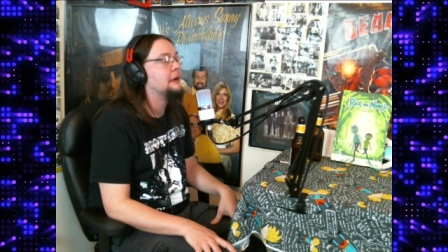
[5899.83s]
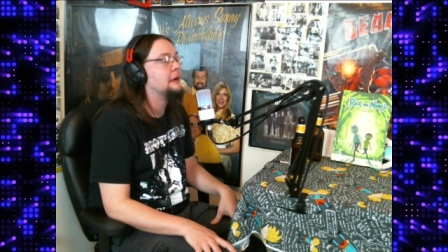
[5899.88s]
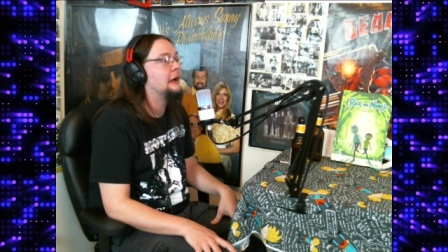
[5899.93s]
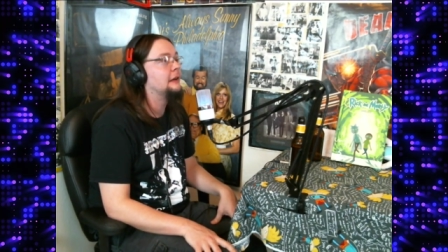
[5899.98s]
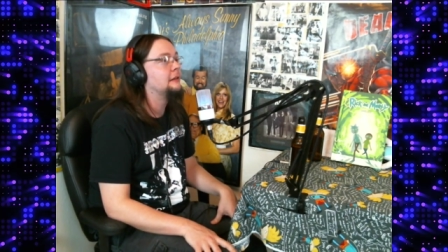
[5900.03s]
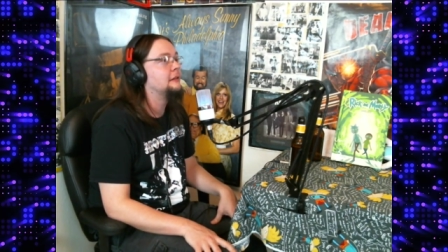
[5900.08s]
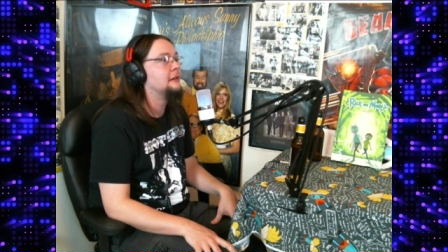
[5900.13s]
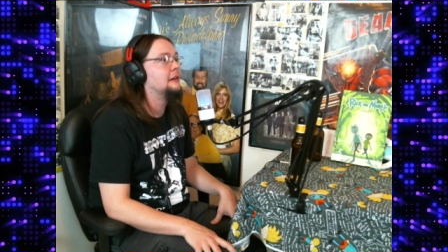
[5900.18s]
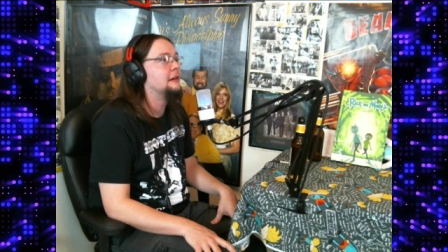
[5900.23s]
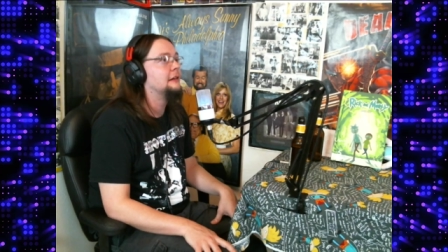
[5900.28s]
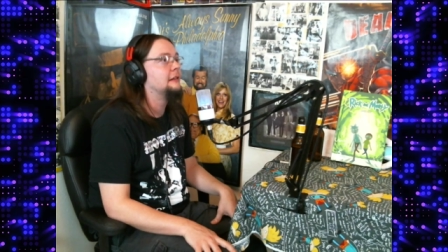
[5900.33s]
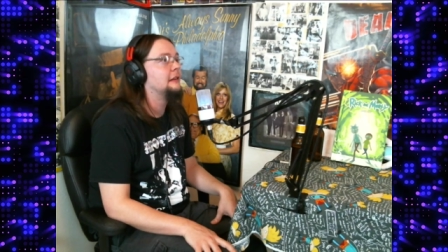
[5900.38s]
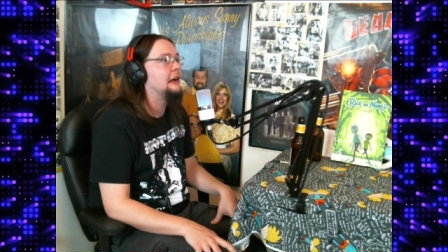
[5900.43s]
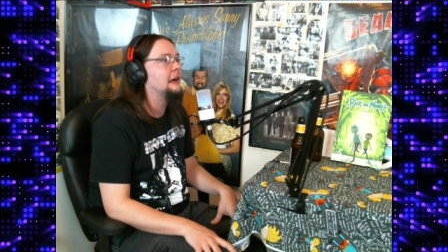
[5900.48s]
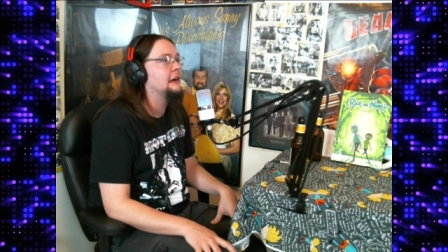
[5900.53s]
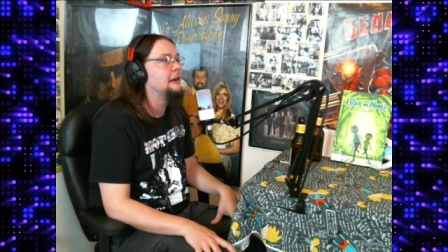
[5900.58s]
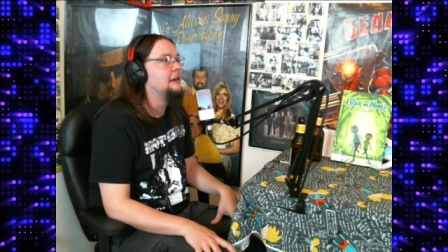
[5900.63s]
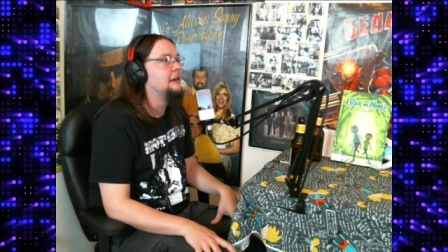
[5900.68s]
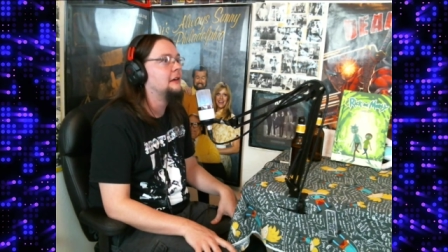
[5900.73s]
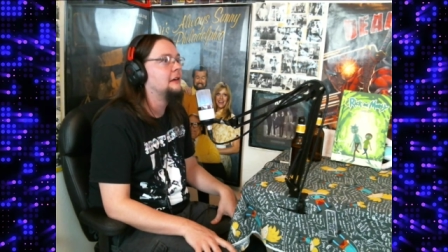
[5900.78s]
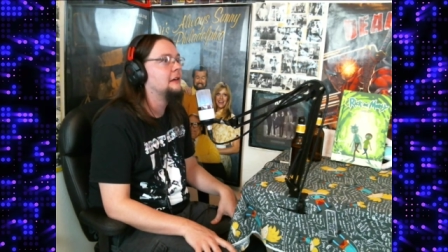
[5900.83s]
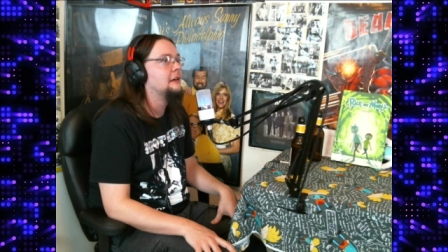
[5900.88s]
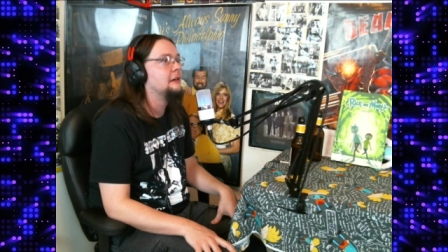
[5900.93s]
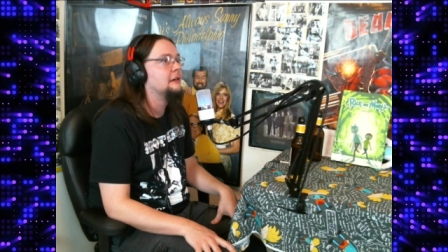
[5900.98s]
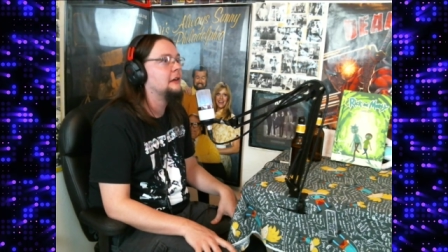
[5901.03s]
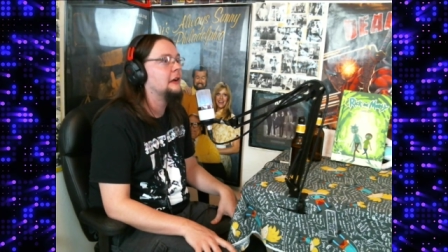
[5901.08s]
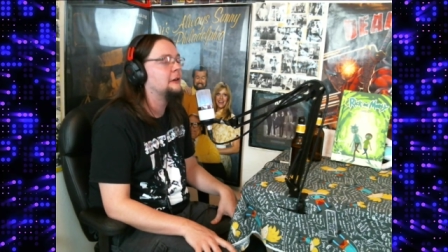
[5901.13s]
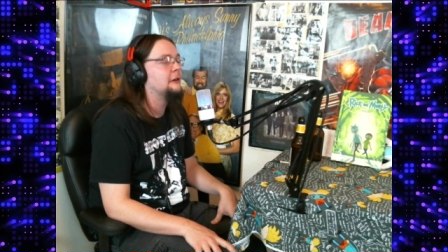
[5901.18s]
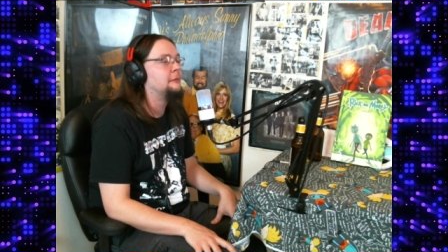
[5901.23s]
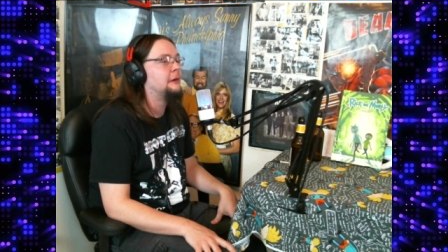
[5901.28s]
I
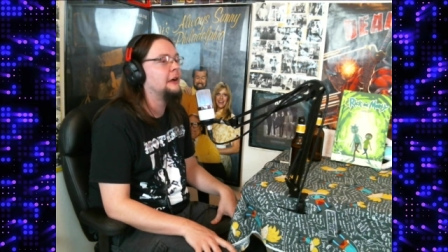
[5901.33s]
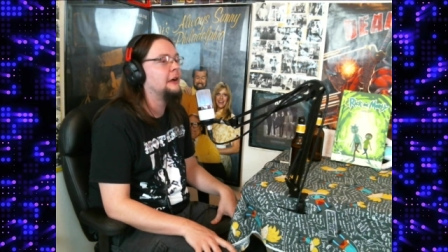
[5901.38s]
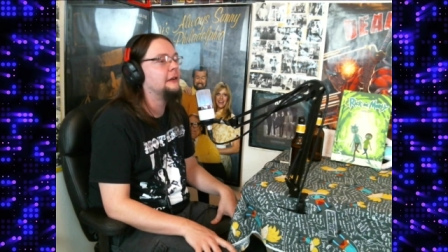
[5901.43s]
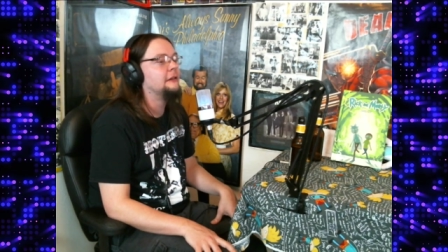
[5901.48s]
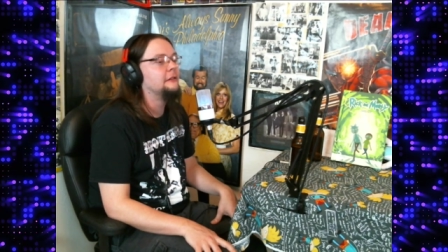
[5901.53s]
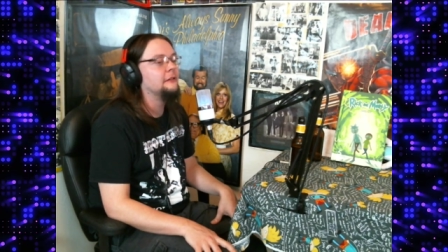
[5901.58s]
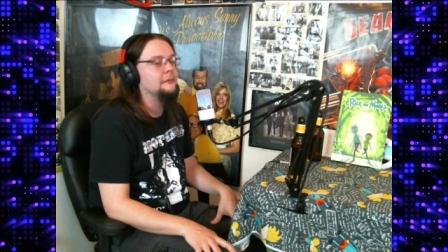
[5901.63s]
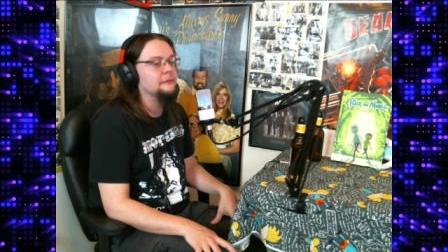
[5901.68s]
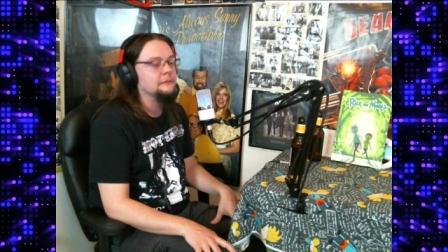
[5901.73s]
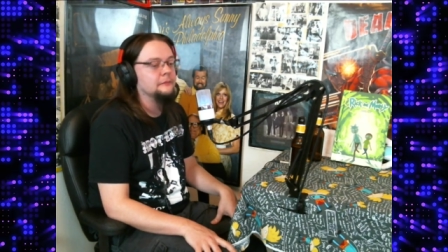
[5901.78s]
don't mind